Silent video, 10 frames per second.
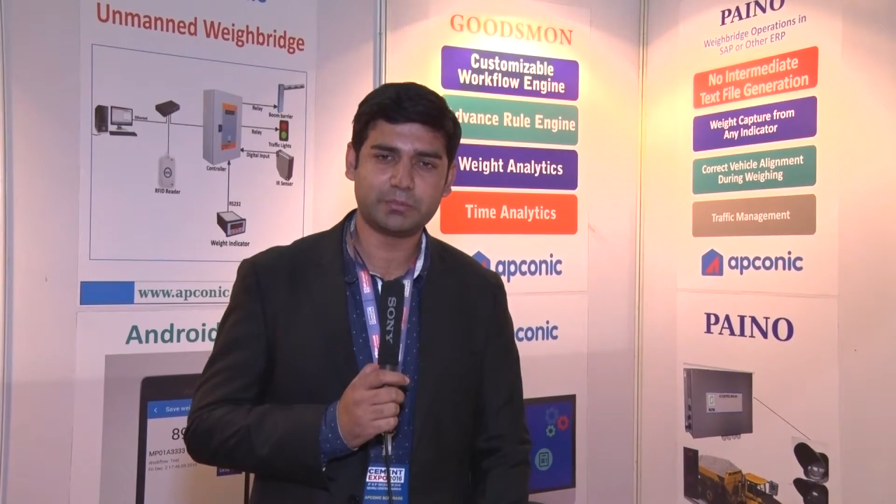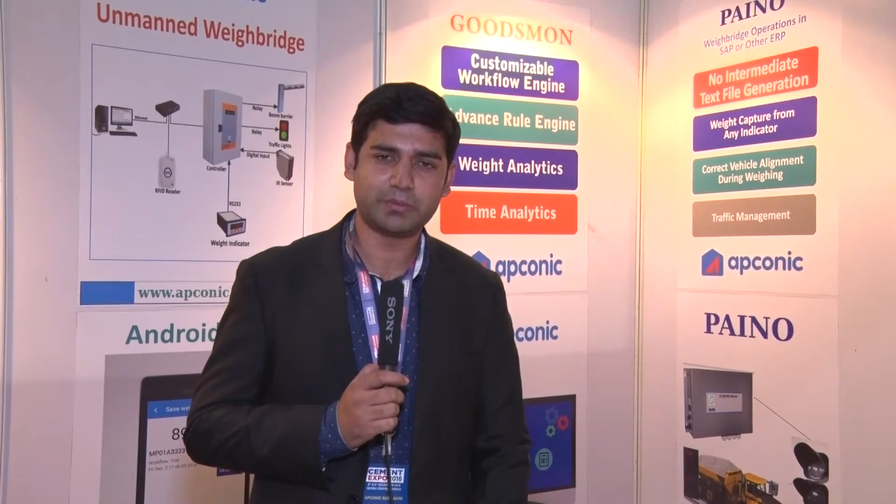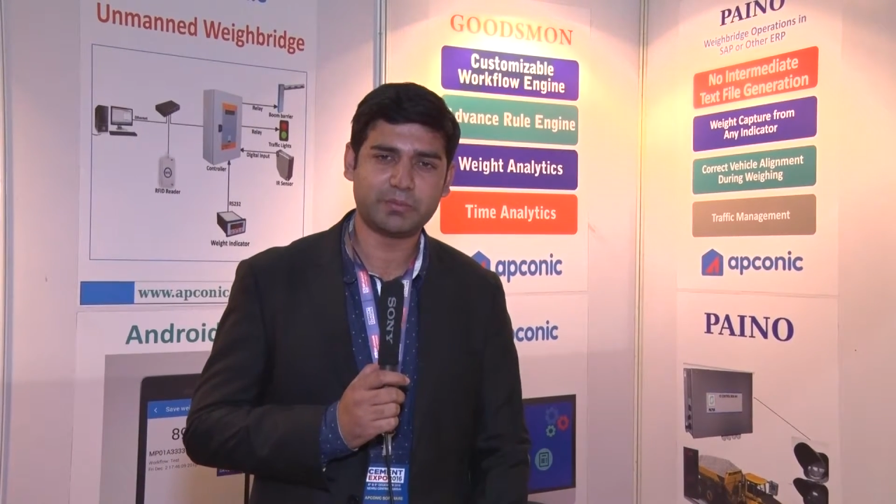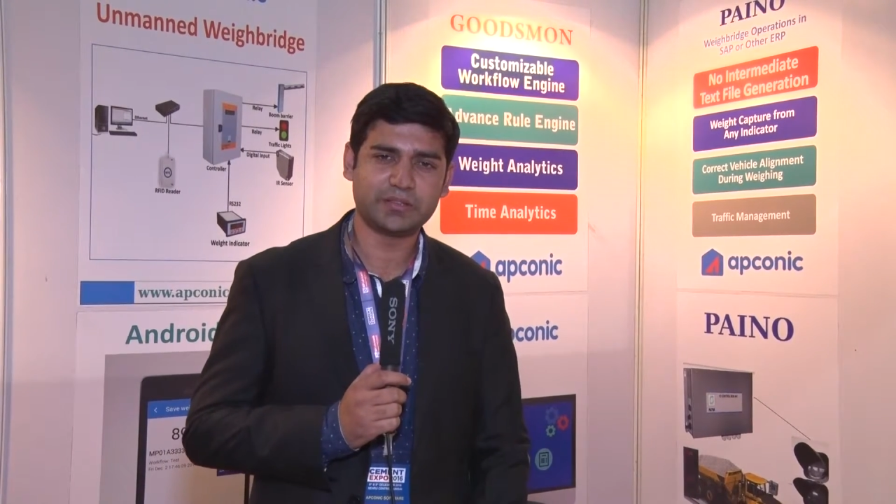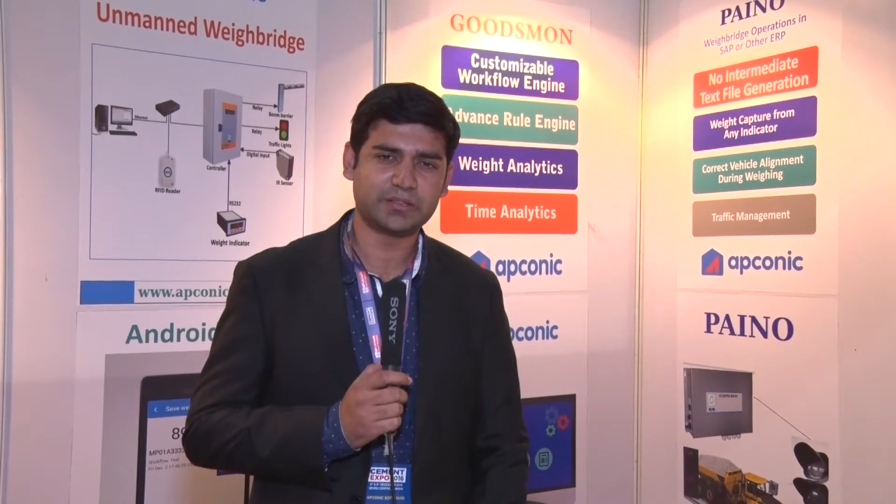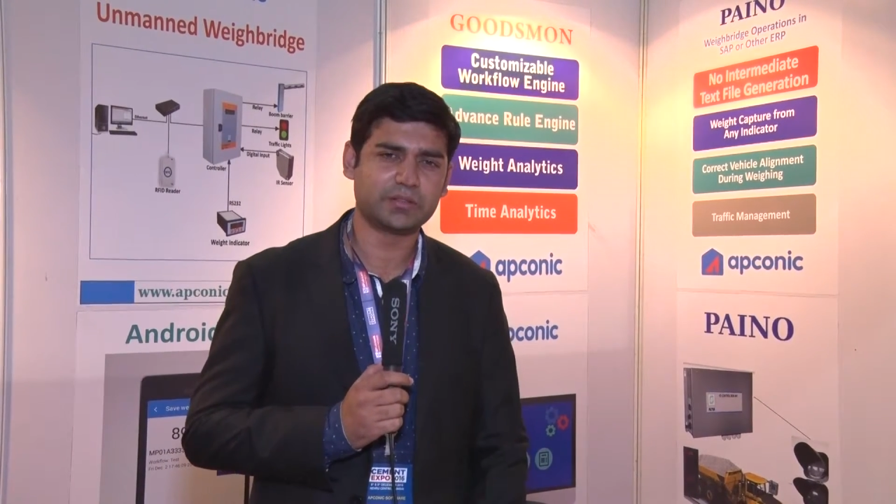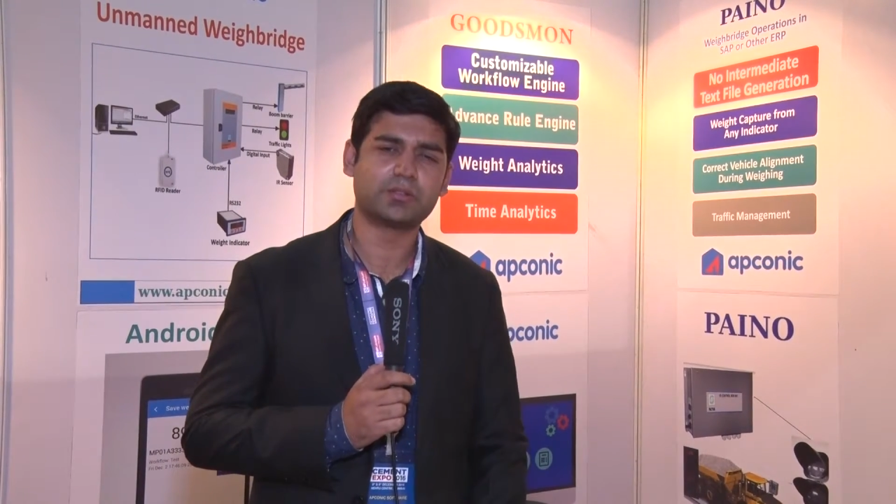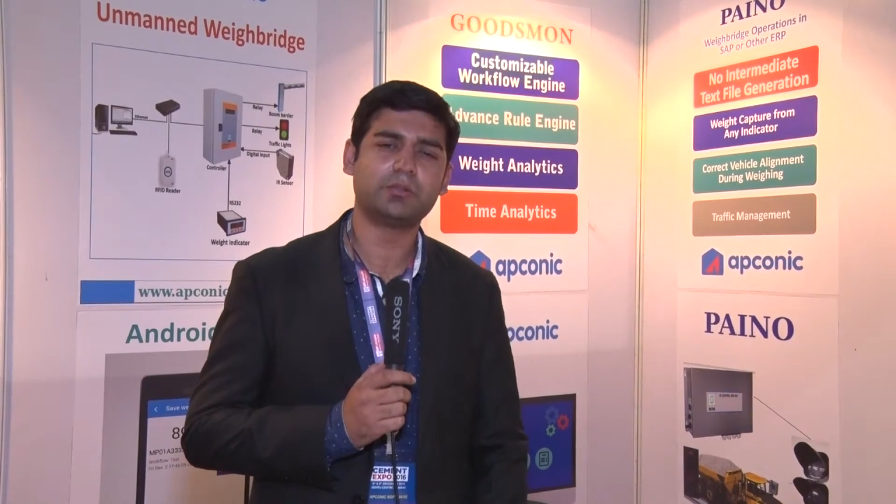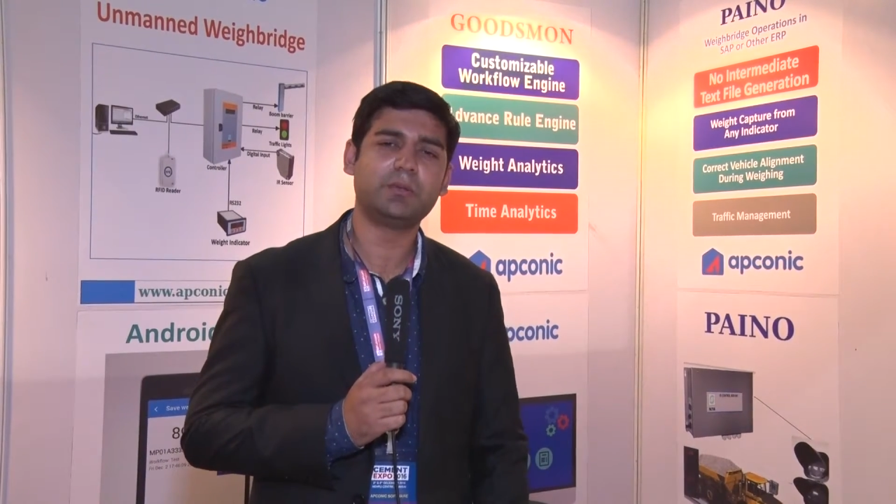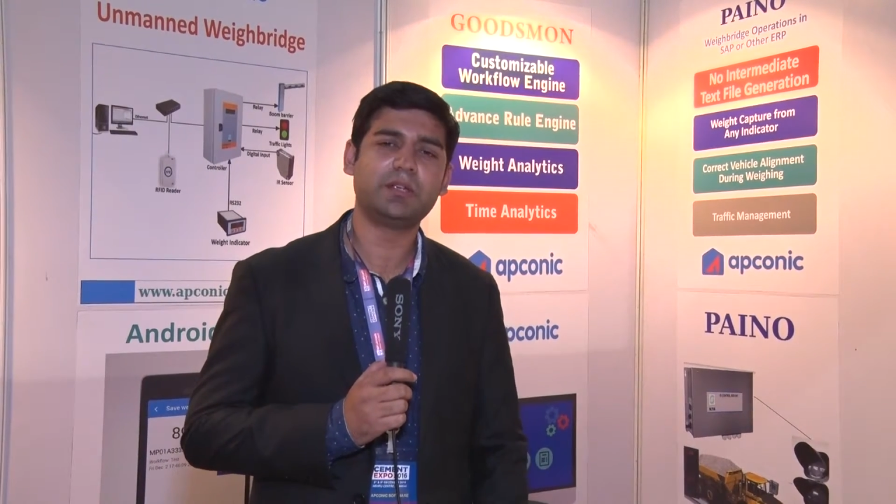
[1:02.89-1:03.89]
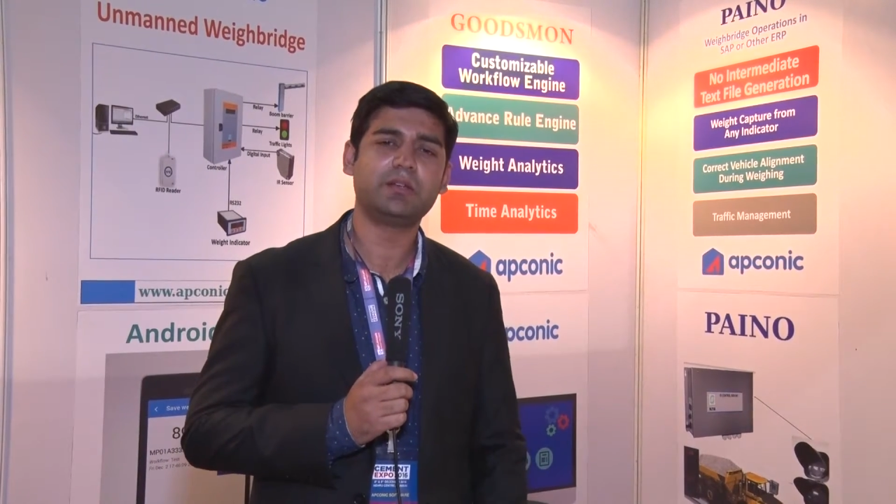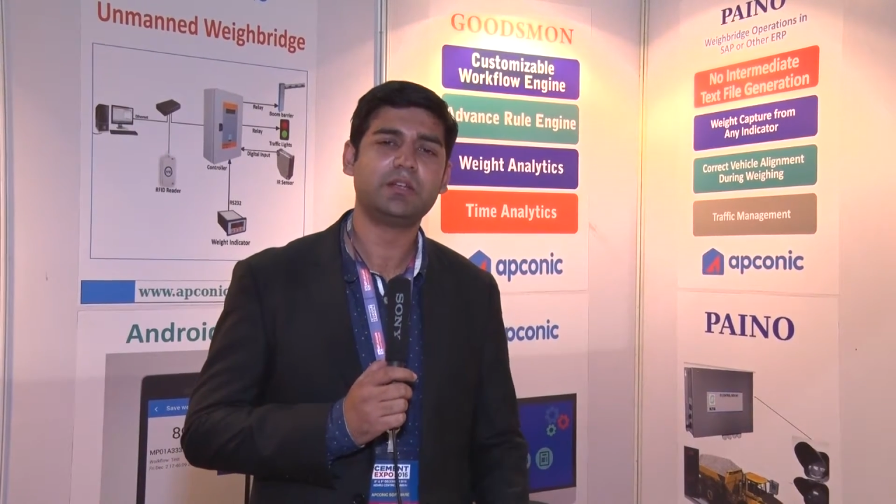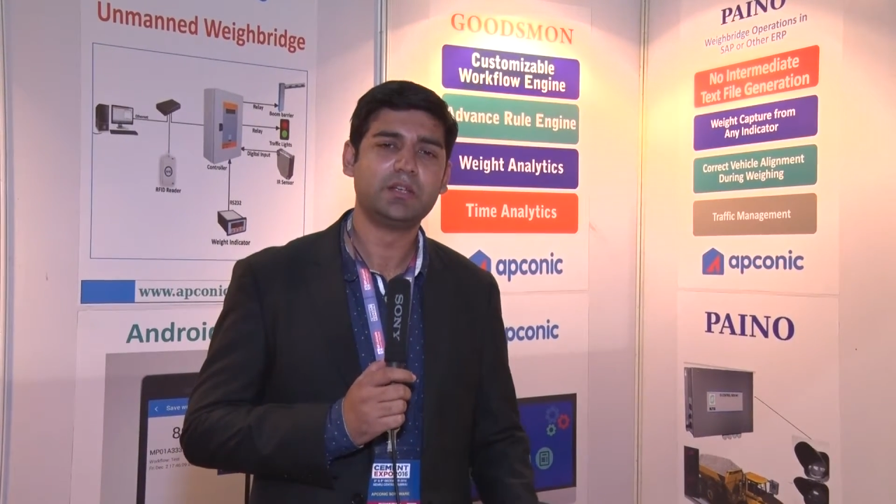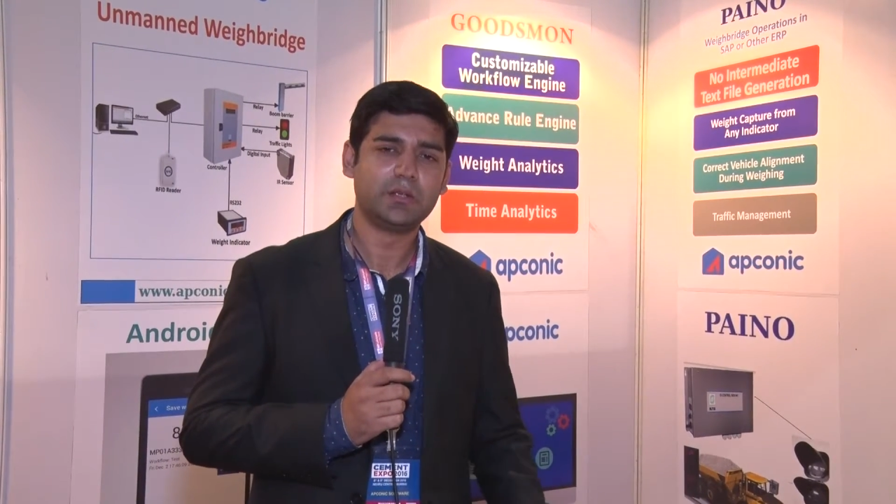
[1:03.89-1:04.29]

the premises should be